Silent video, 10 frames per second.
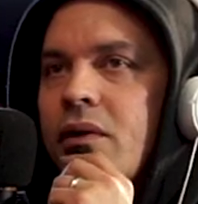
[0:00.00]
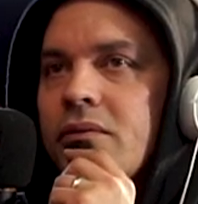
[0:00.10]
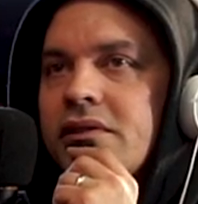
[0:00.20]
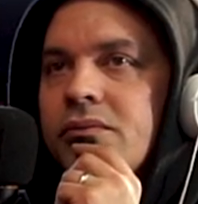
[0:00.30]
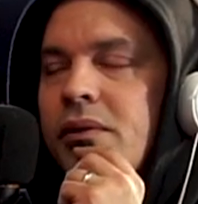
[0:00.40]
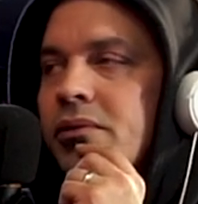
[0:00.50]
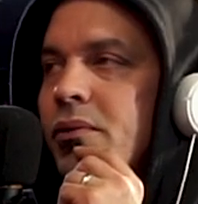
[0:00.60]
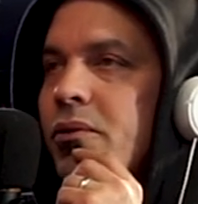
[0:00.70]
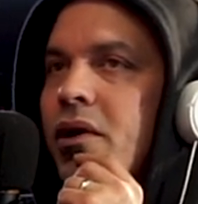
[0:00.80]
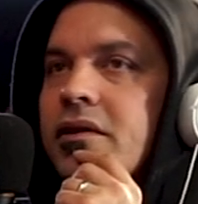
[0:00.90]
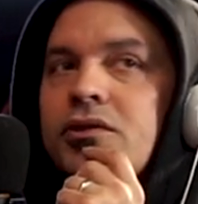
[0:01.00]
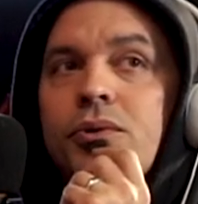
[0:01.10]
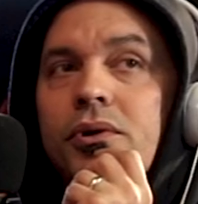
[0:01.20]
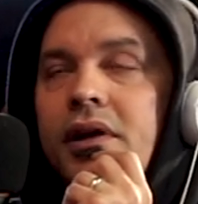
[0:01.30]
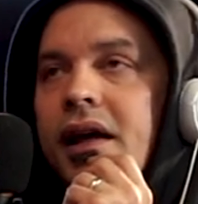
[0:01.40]
we were we were we were on
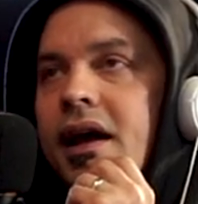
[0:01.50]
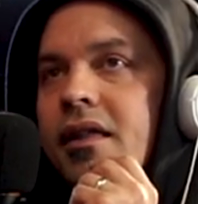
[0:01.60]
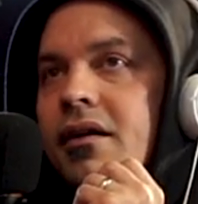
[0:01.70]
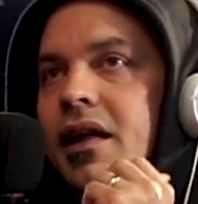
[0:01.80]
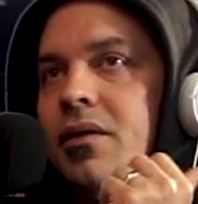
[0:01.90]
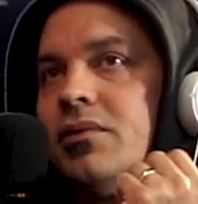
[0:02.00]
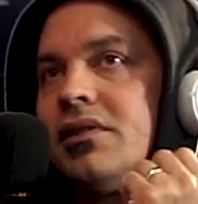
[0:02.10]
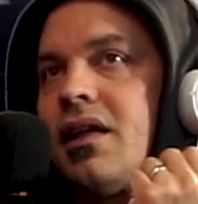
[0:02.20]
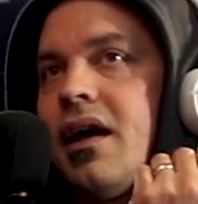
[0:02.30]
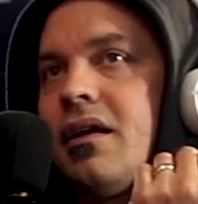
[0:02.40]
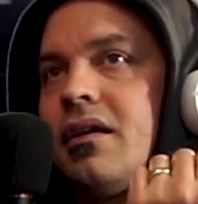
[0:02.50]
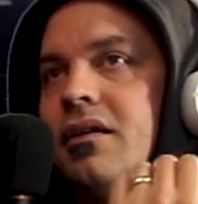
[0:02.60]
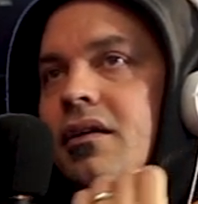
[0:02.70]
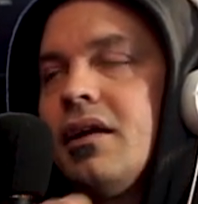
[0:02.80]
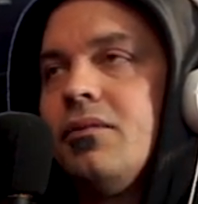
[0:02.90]
tour together, and he was like,
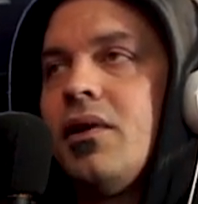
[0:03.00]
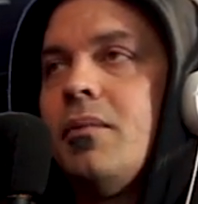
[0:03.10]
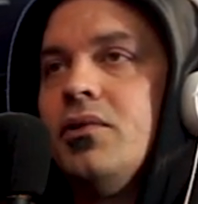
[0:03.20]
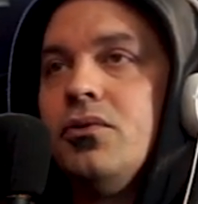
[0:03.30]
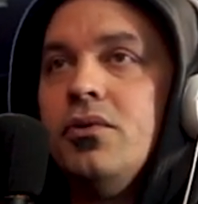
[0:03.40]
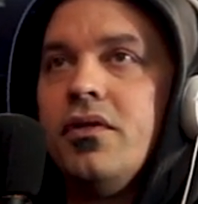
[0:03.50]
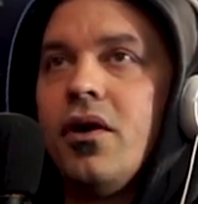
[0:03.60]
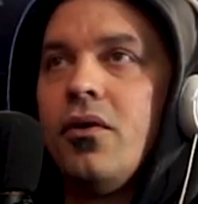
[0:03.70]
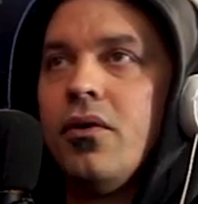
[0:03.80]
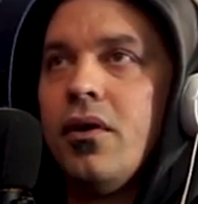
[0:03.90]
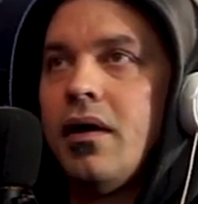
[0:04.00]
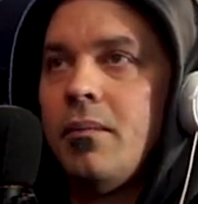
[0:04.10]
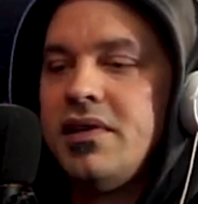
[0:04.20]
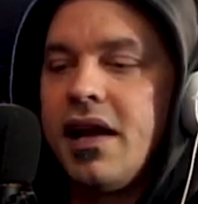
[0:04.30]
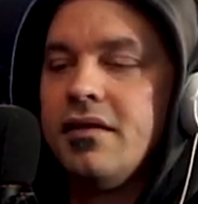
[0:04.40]
"Look at what I'm doing though.
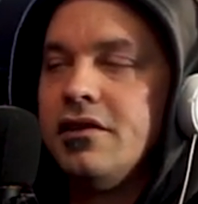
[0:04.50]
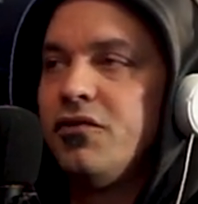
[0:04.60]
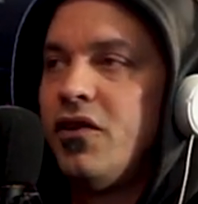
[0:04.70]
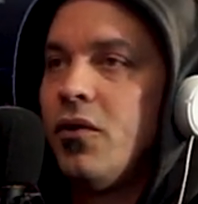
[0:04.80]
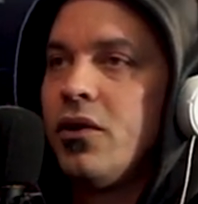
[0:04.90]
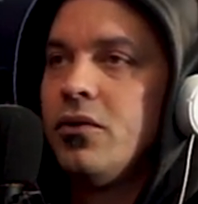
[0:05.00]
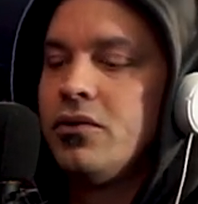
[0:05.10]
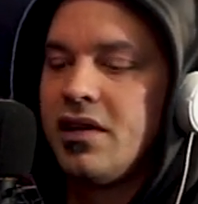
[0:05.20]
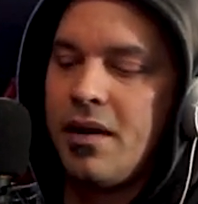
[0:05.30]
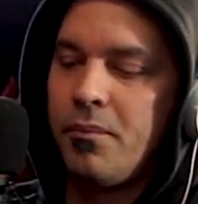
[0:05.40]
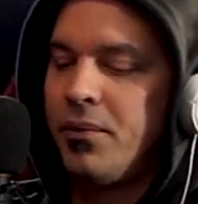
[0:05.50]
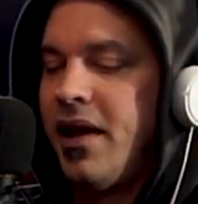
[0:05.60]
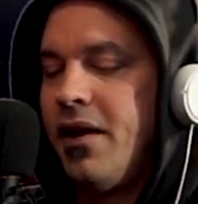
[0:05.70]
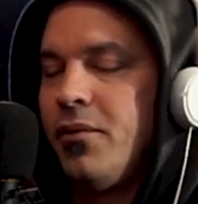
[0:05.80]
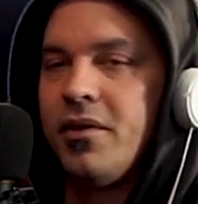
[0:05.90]
I'm taking these photos and I'm
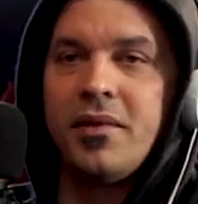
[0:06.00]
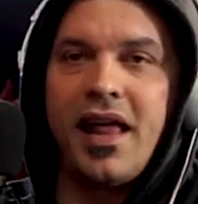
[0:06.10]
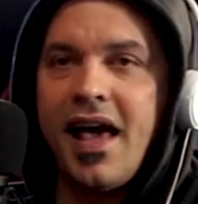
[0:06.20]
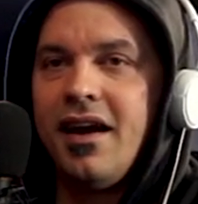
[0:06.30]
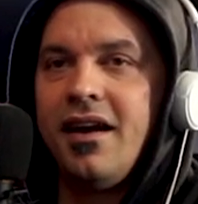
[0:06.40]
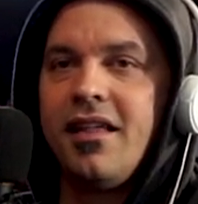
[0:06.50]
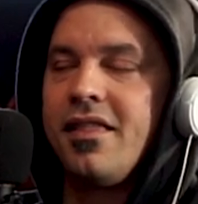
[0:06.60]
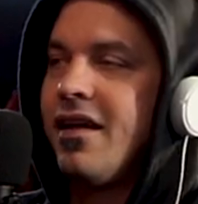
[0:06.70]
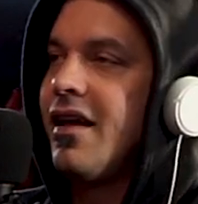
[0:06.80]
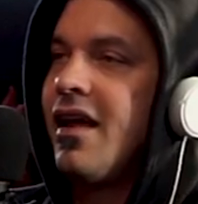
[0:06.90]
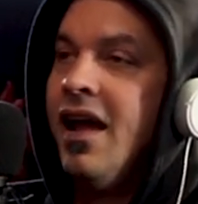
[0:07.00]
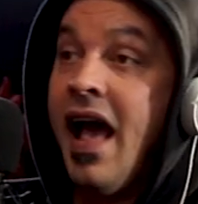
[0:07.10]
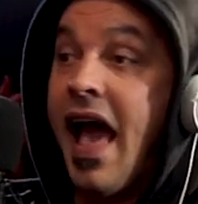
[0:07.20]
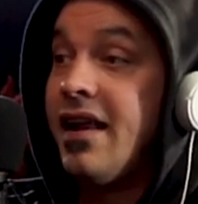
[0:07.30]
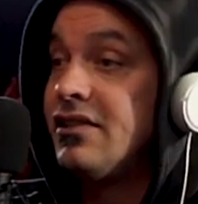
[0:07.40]
playing with them and editing yeah, it. Yeah.
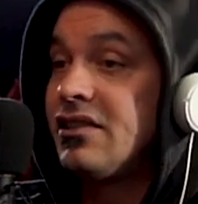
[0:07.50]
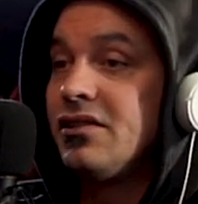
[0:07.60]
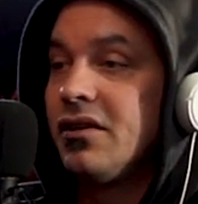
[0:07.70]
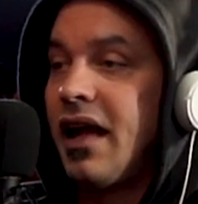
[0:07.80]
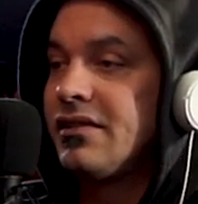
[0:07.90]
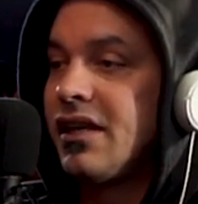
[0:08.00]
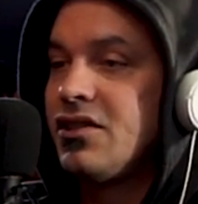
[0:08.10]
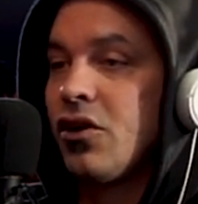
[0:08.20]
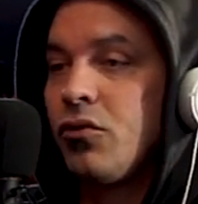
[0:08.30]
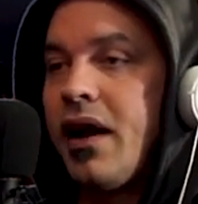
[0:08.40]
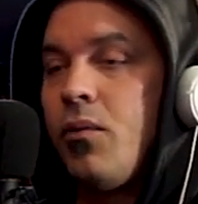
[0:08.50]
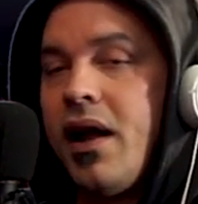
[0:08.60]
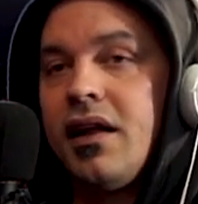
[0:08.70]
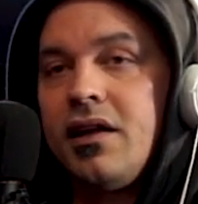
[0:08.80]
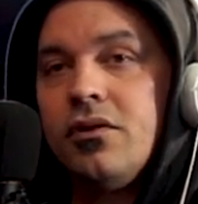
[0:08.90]
And it just looked like such a great way
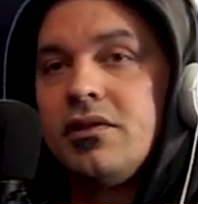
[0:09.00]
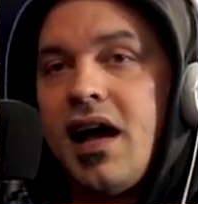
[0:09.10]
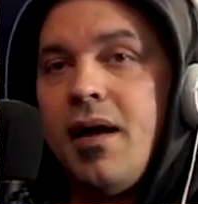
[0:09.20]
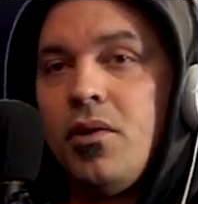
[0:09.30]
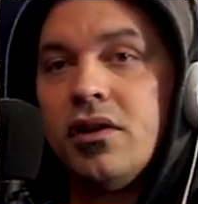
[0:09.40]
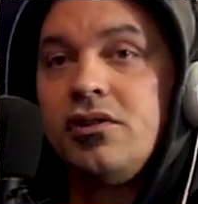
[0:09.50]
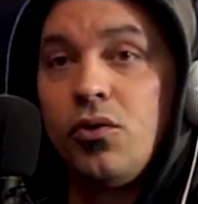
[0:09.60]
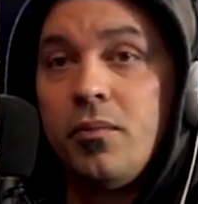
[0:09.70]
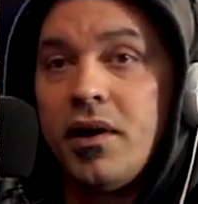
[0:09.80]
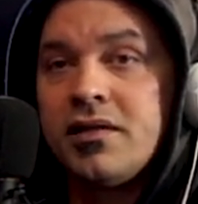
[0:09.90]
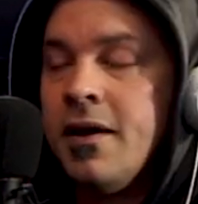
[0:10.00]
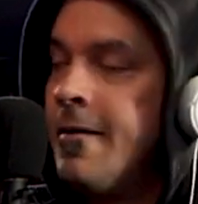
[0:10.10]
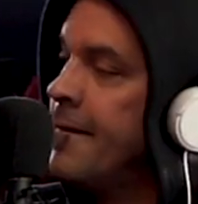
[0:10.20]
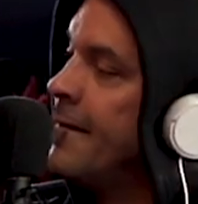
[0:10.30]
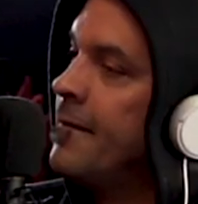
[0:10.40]
to kill time on the tour bus. Yeah, yeah.